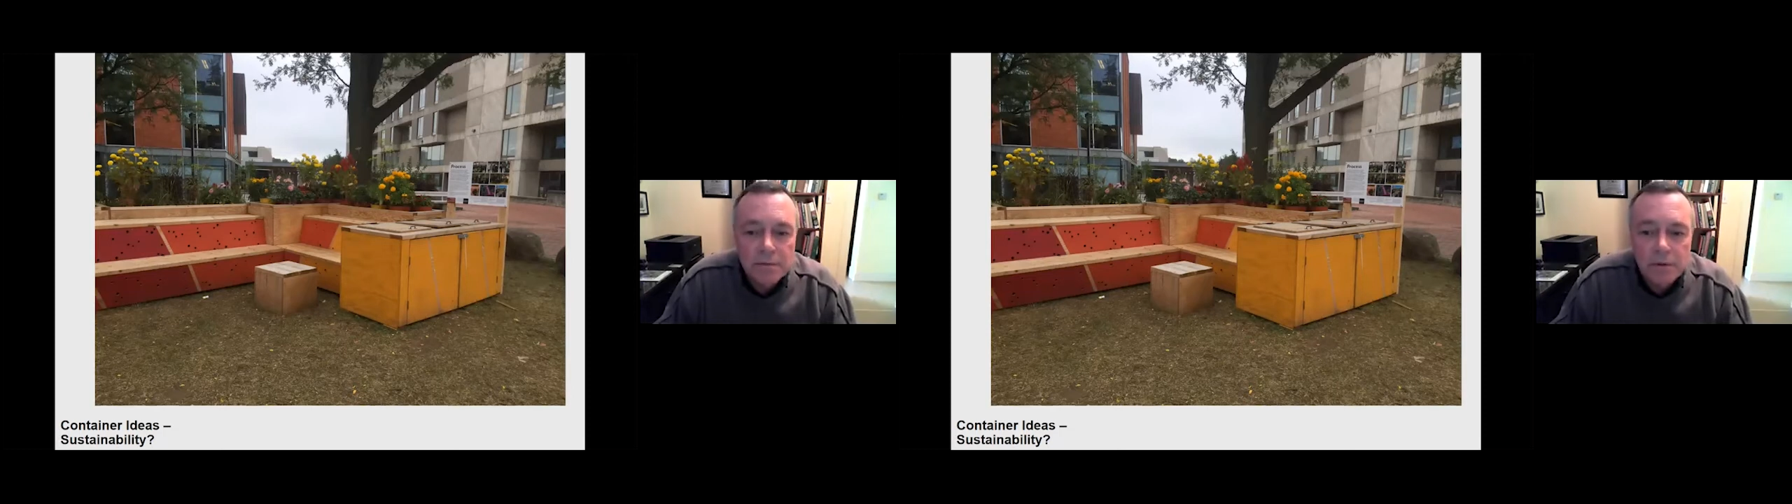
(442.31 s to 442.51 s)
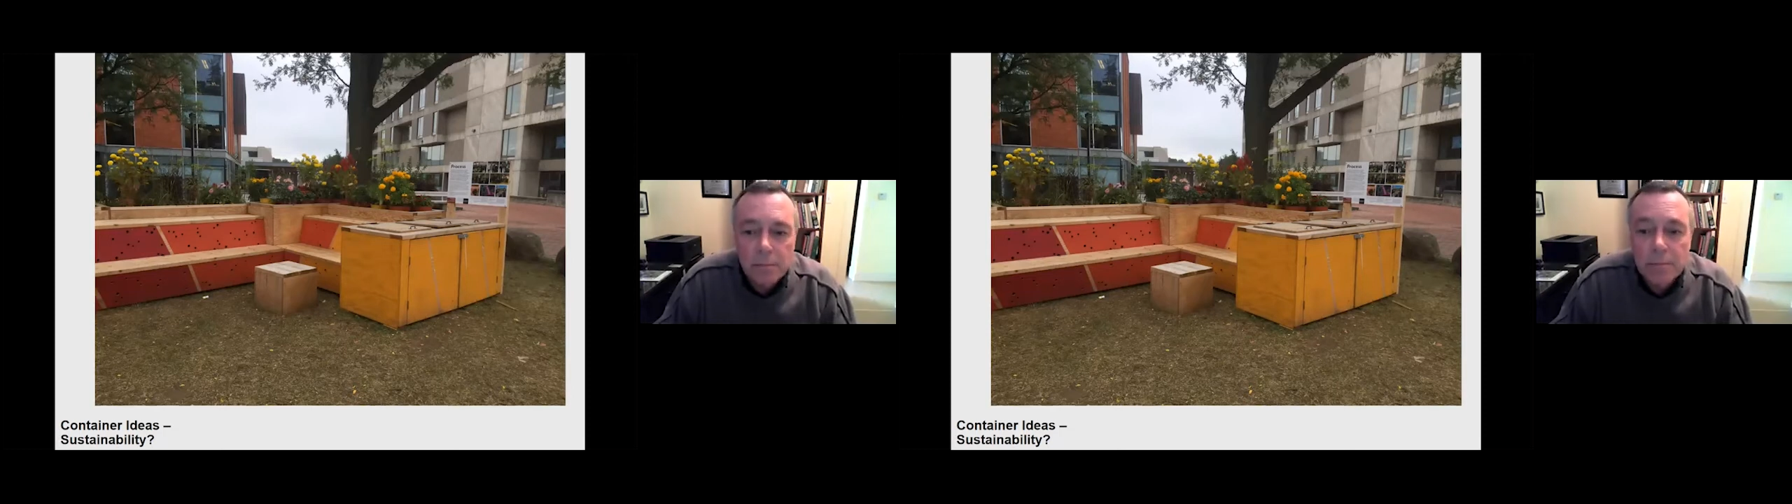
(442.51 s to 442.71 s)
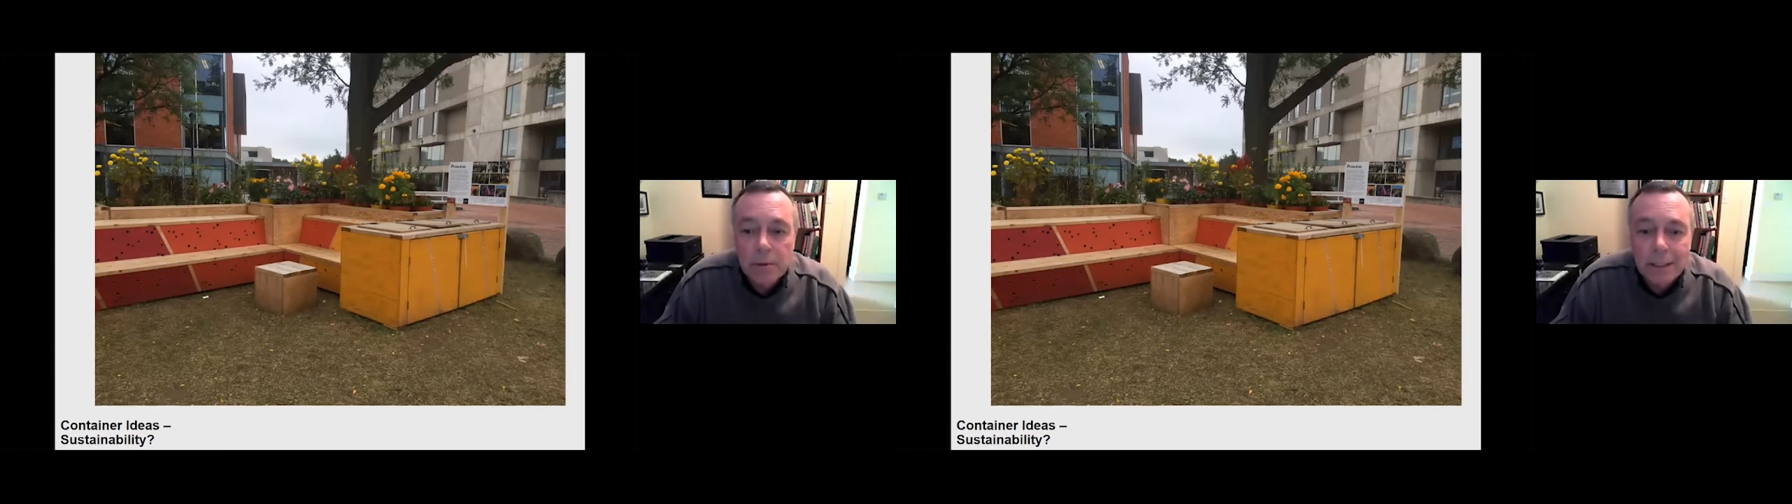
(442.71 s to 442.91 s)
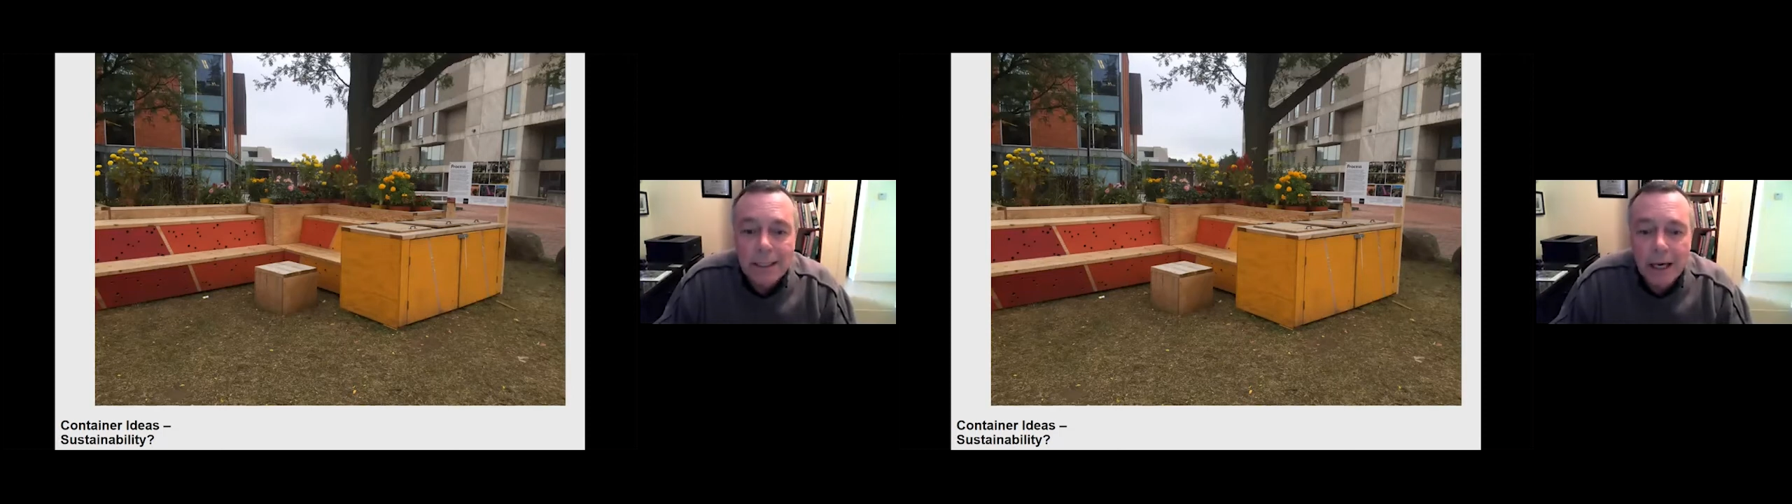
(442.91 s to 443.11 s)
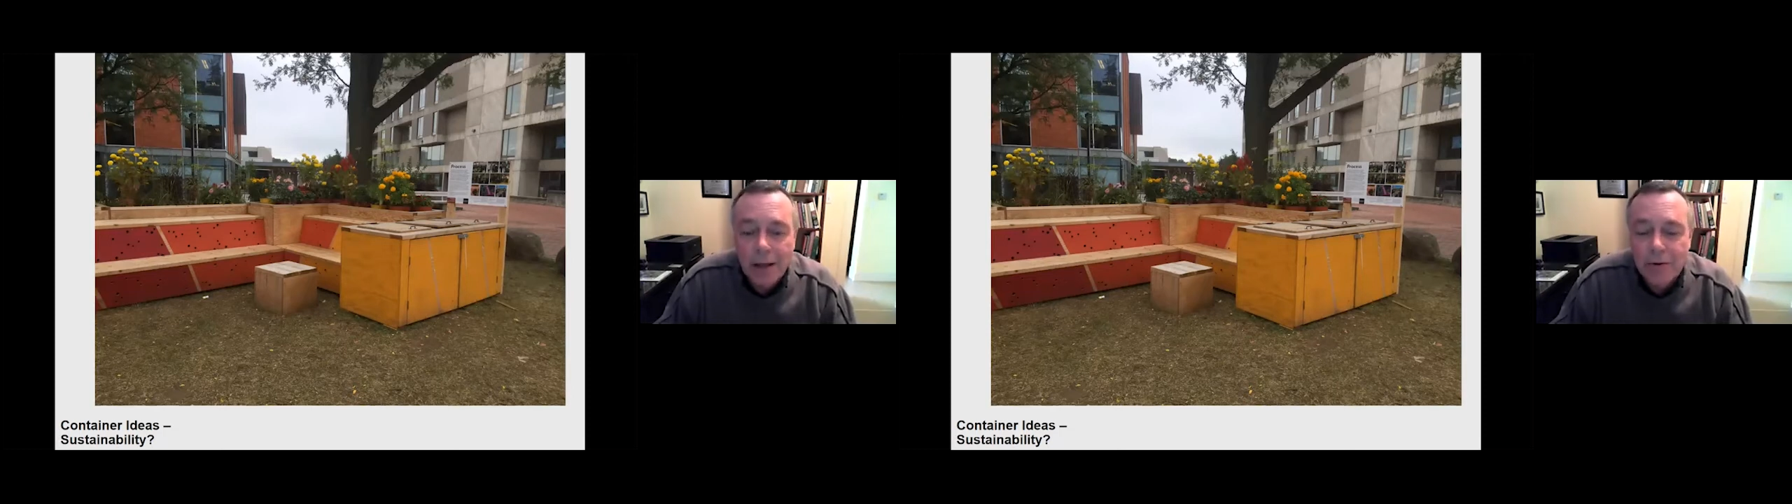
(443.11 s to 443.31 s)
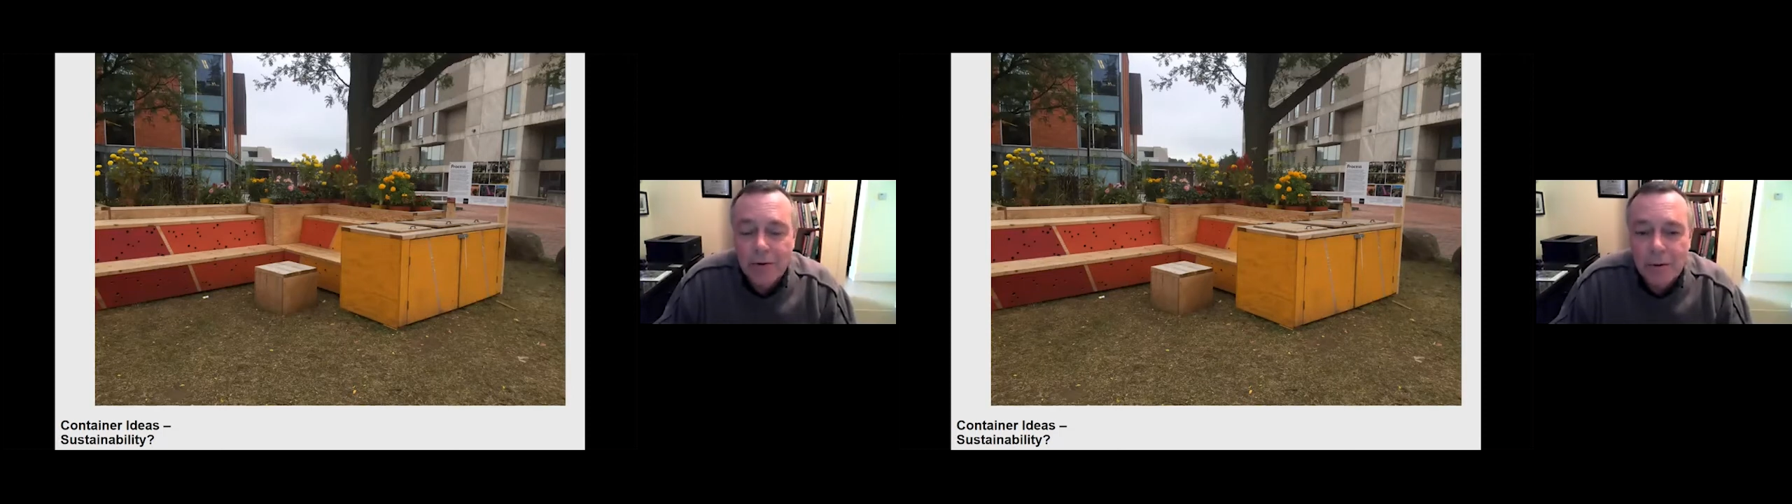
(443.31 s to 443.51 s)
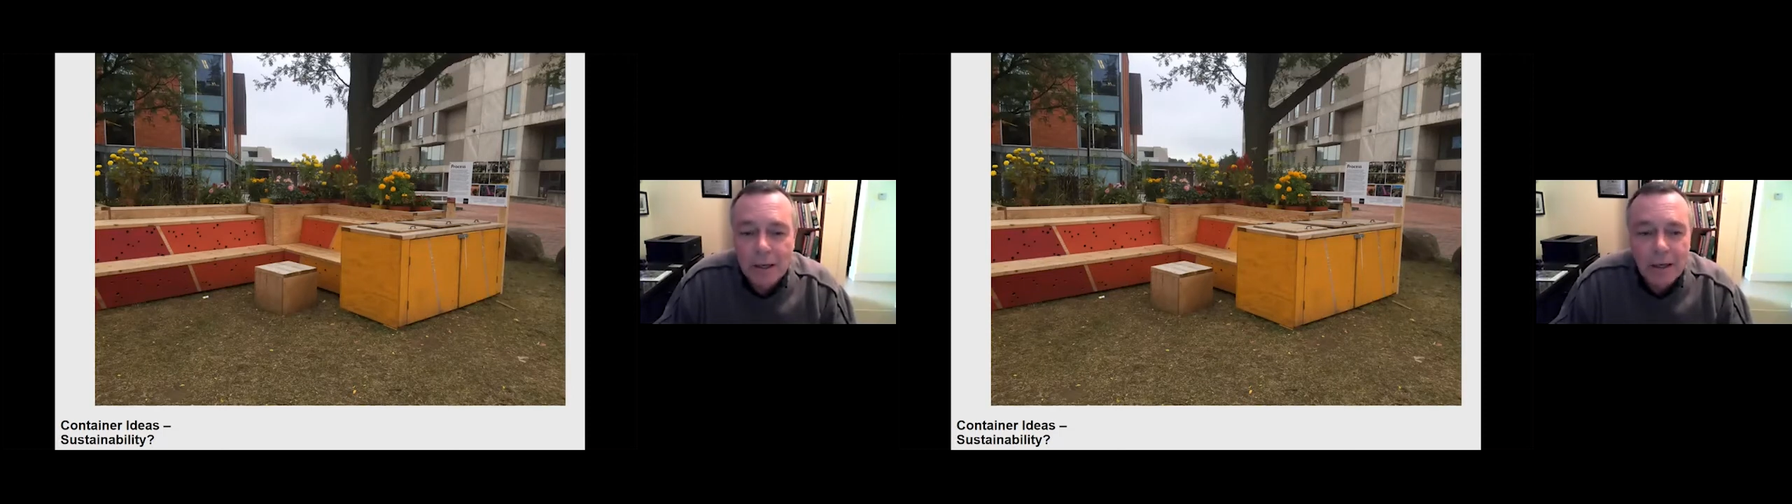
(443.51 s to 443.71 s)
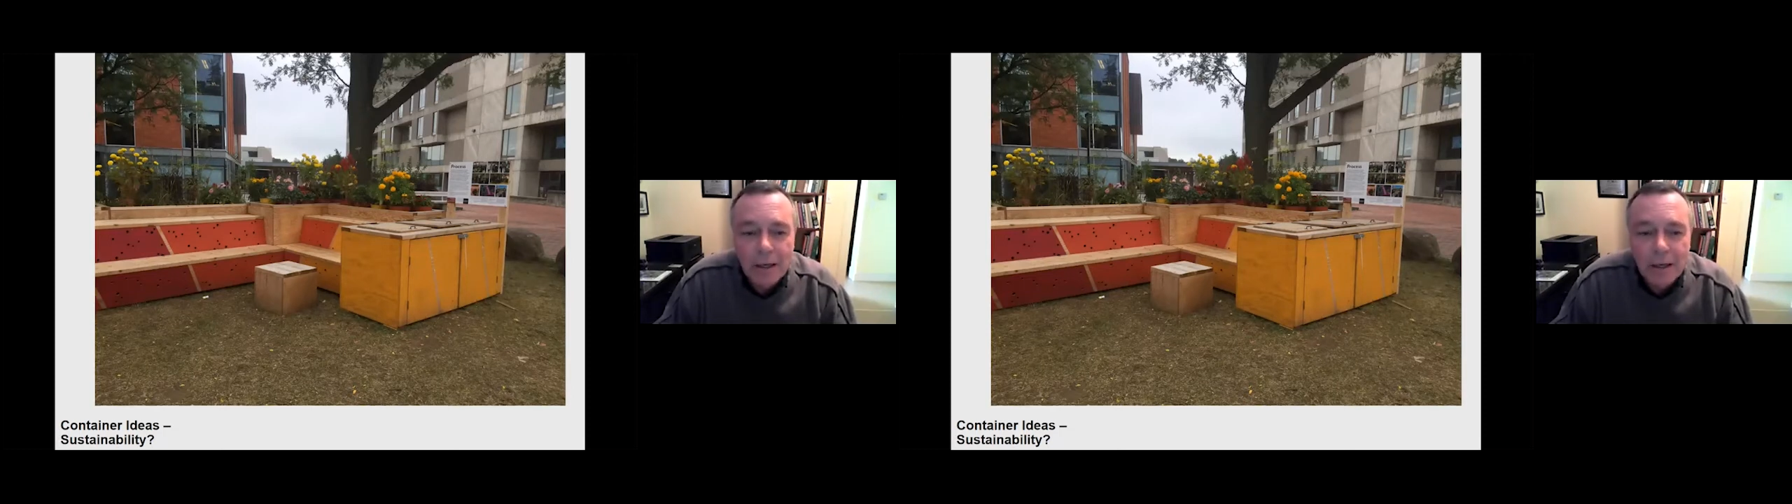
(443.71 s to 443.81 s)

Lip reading: for people to gather.